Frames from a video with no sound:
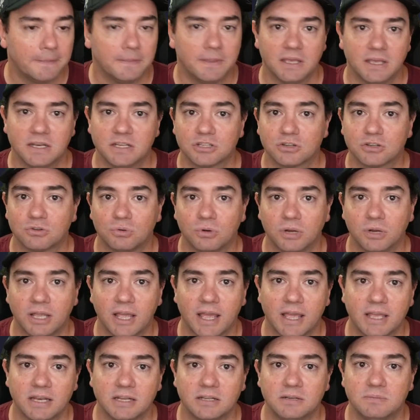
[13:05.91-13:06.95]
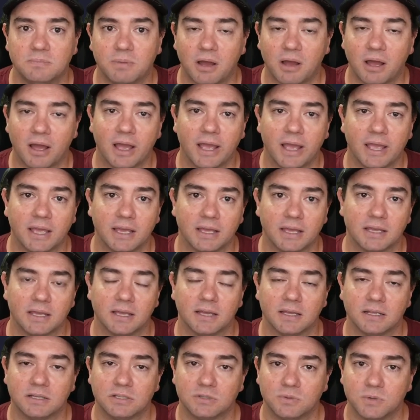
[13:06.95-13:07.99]
It is created by
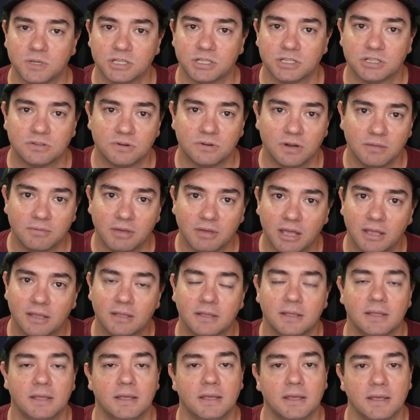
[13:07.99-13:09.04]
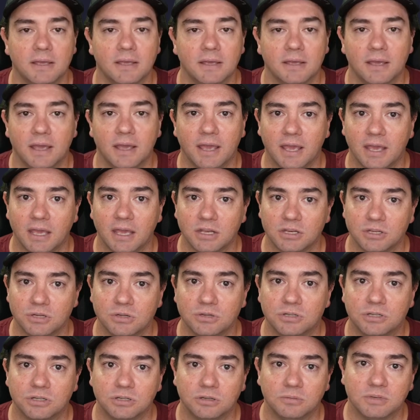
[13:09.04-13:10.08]
a Twitch streamer and
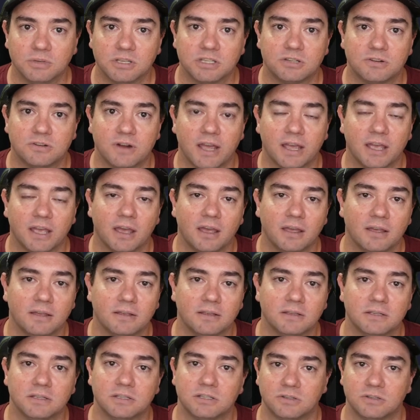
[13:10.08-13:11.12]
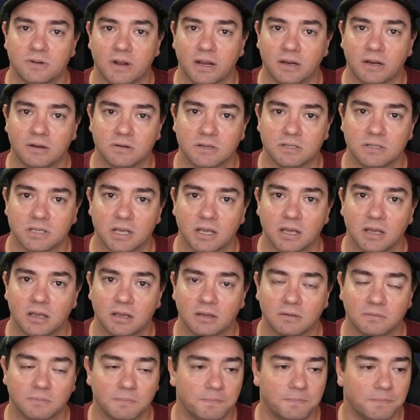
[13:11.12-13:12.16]
YouTuber, Stragger. Stragger is
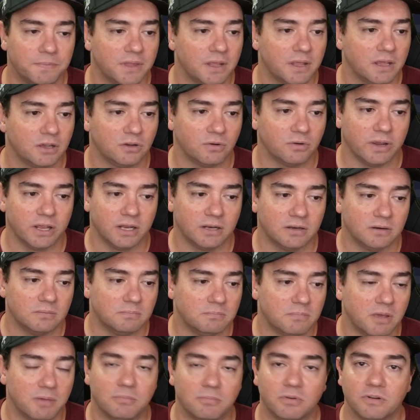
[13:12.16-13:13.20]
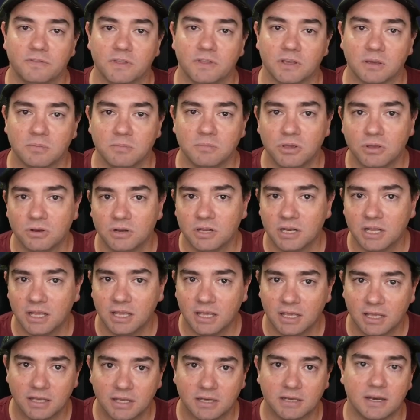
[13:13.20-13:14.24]
a great member of the
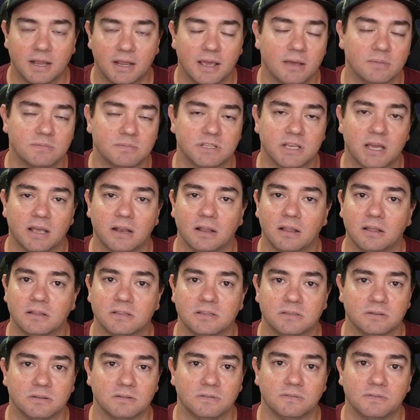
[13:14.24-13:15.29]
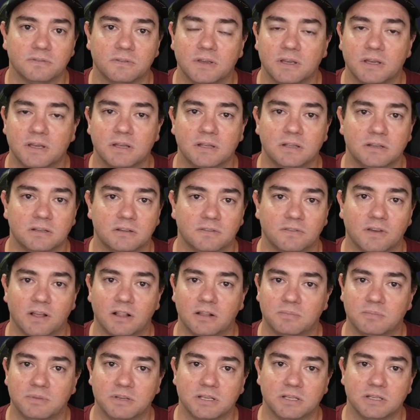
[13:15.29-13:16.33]
community and helps out lots of
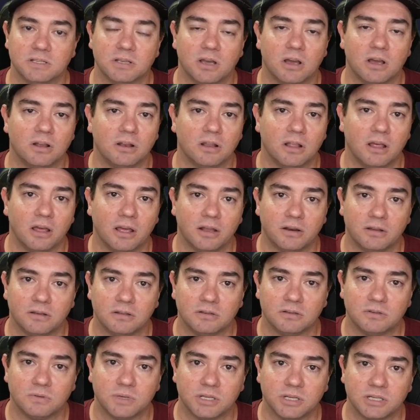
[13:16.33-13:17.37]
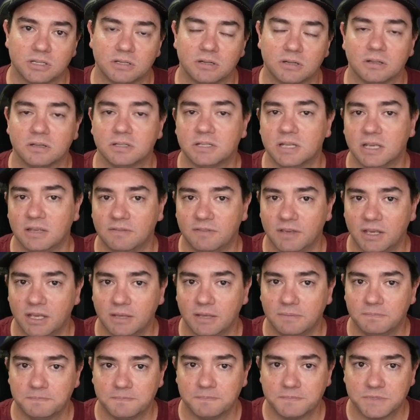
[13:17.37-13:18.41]
developers online on twitch.tv,
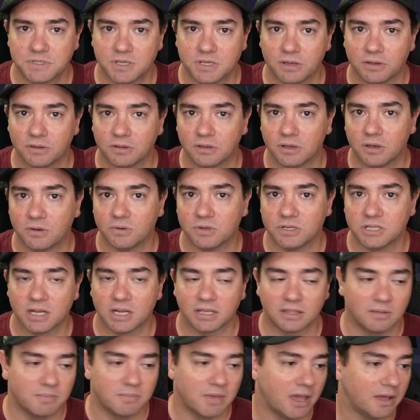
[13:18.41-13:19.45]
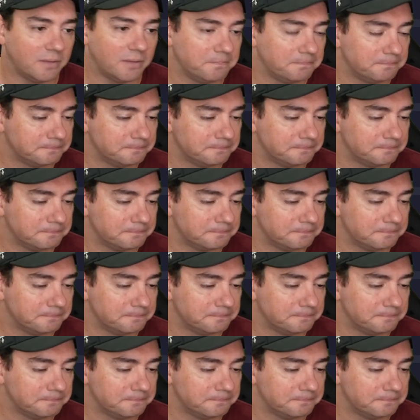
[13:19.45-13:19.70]
so go and check them out.